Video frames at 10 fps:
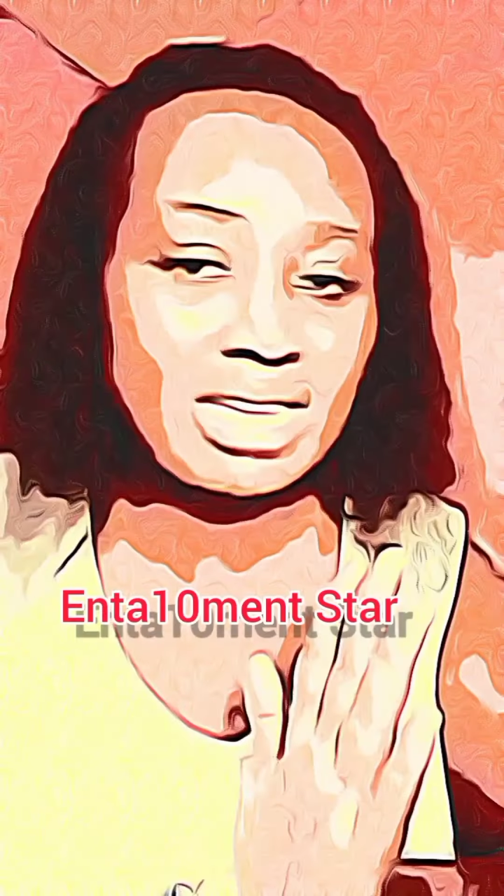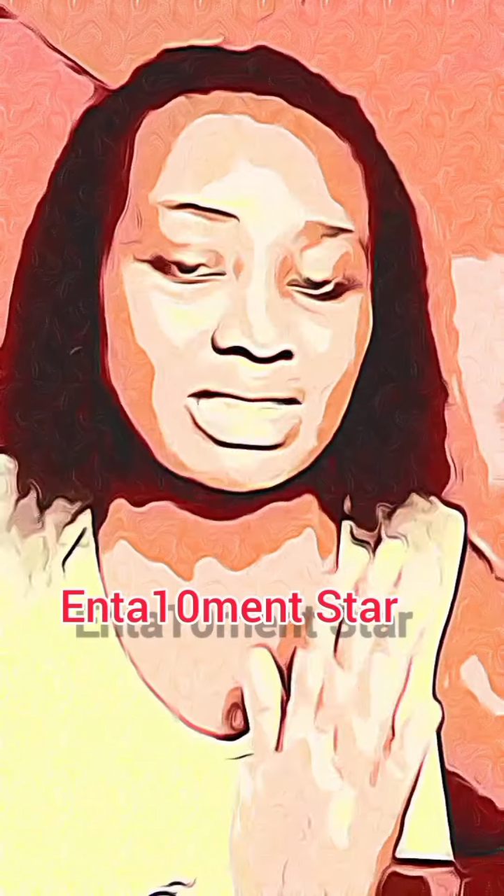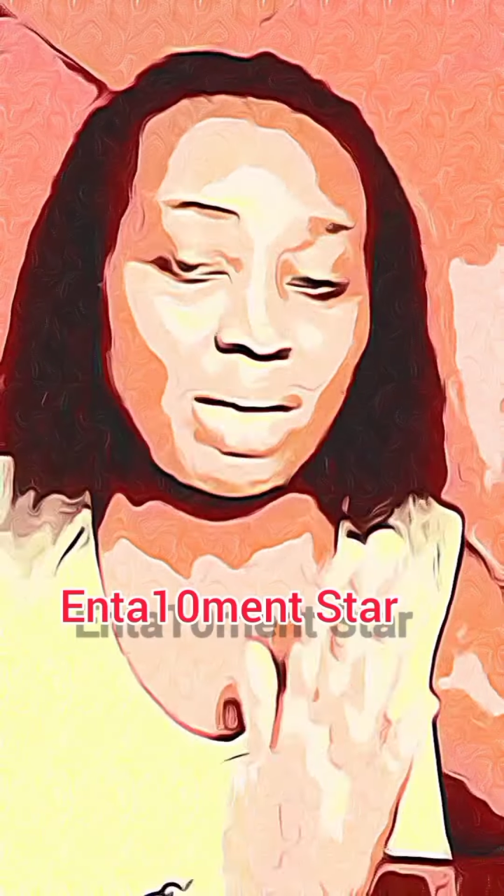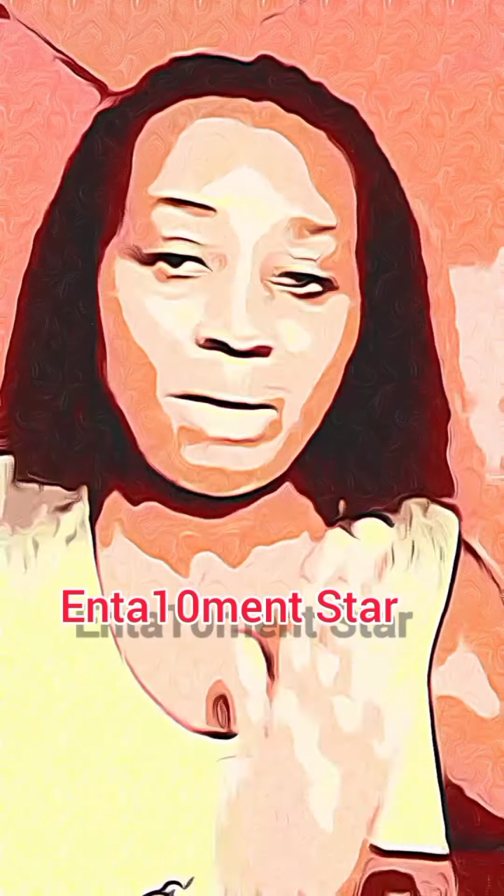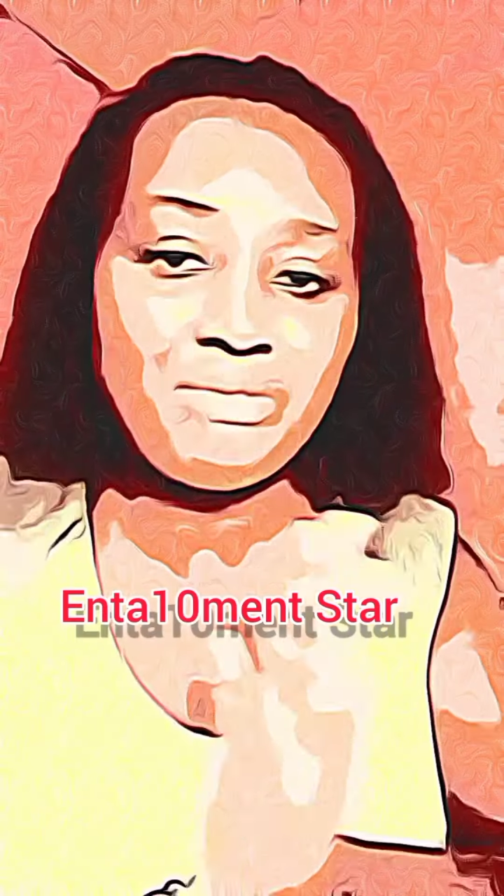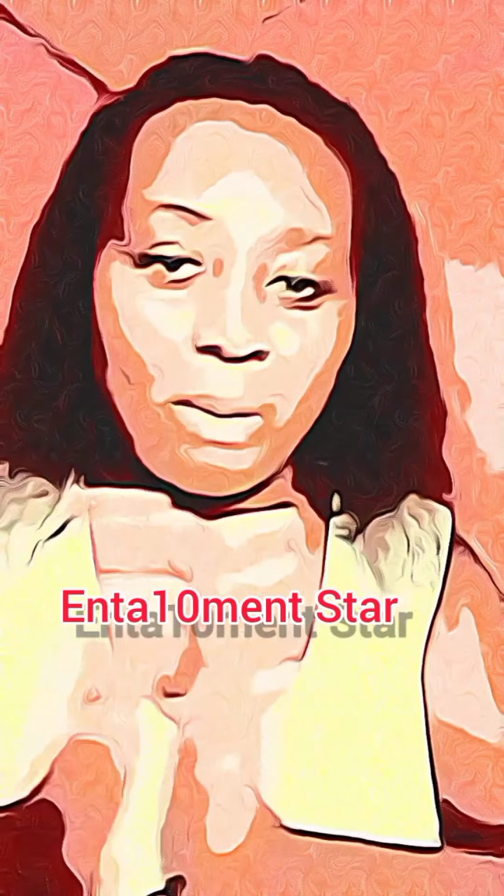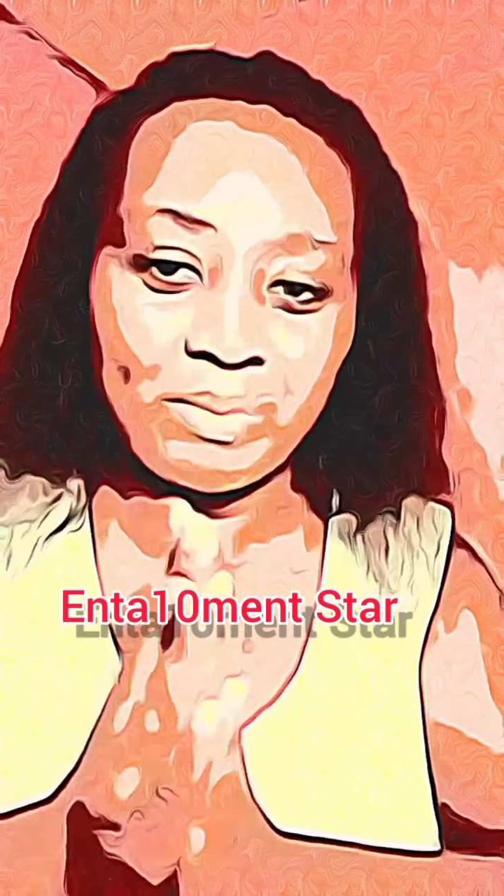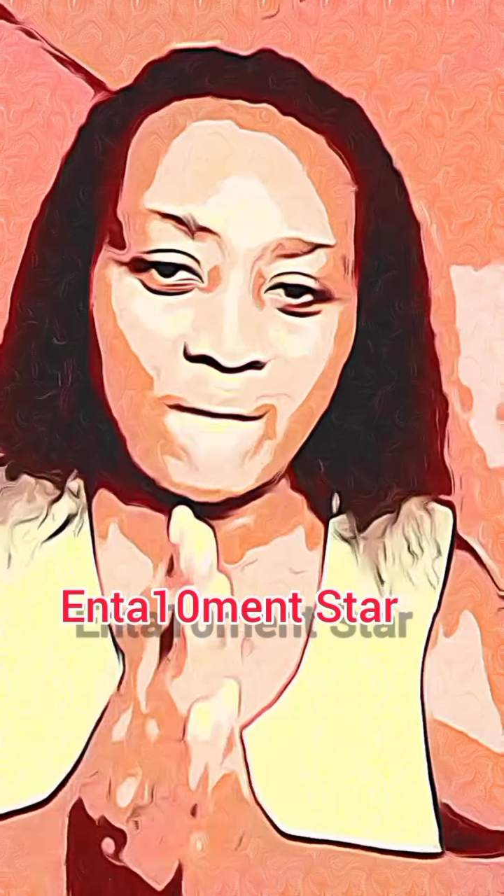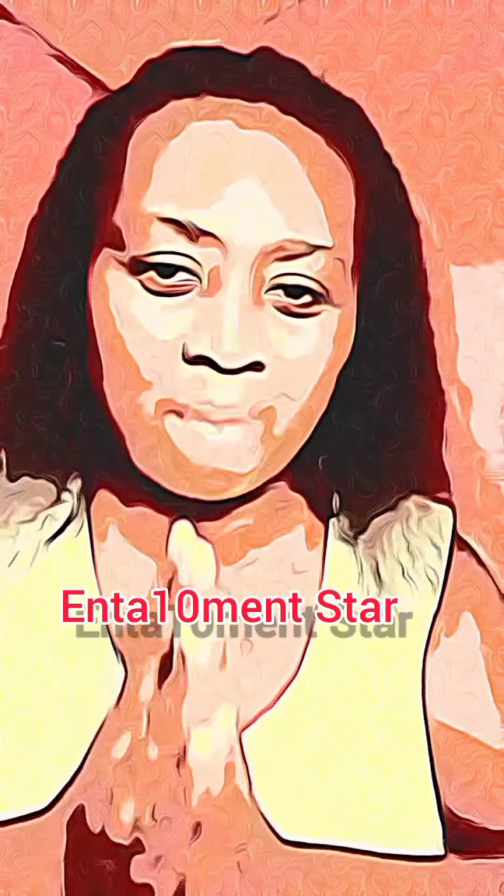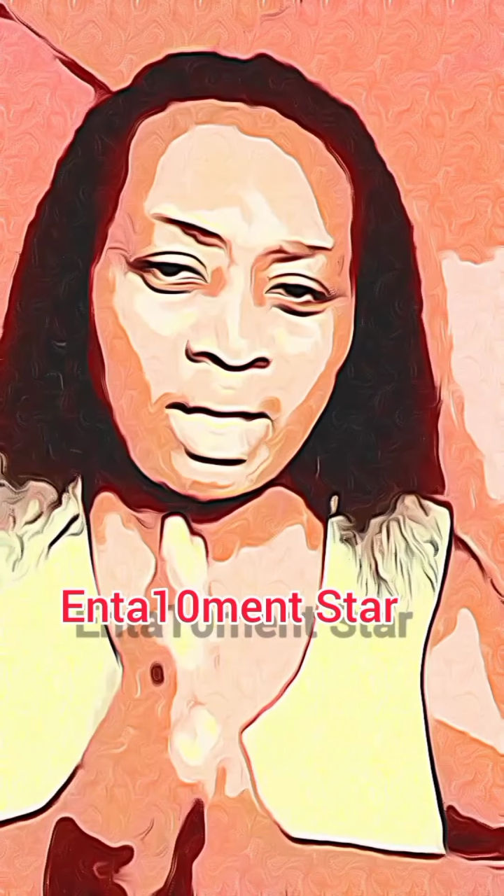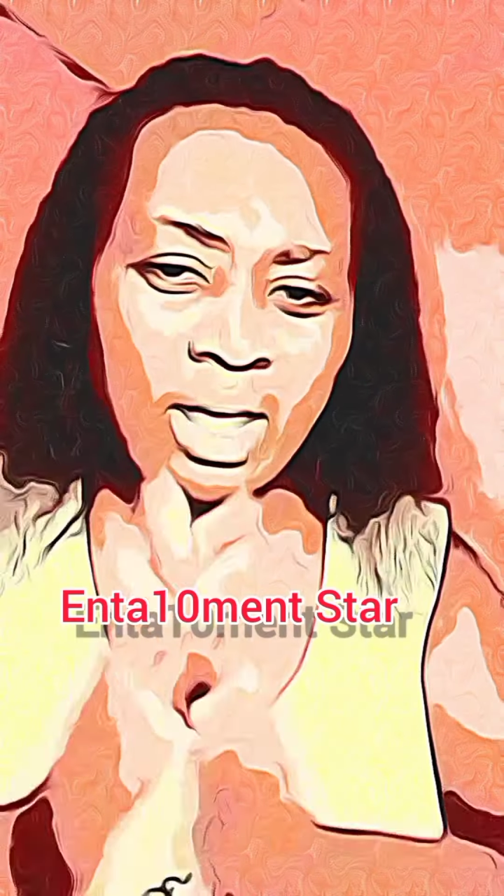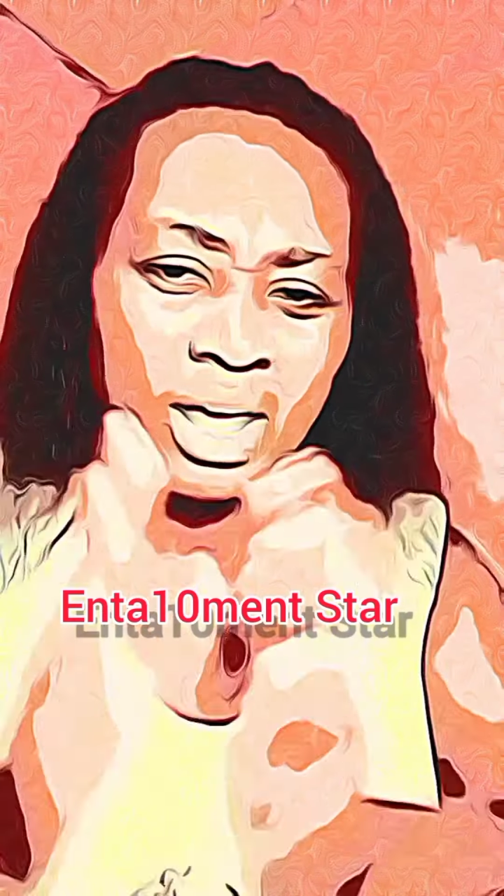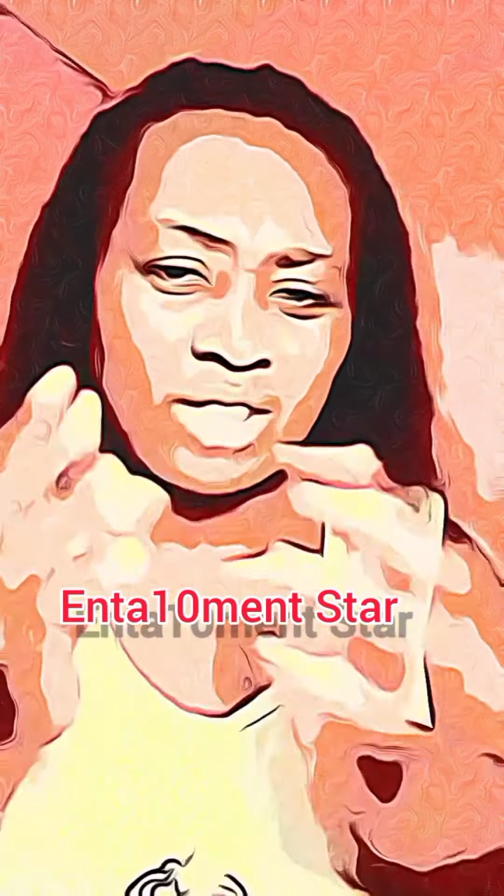take it away from them.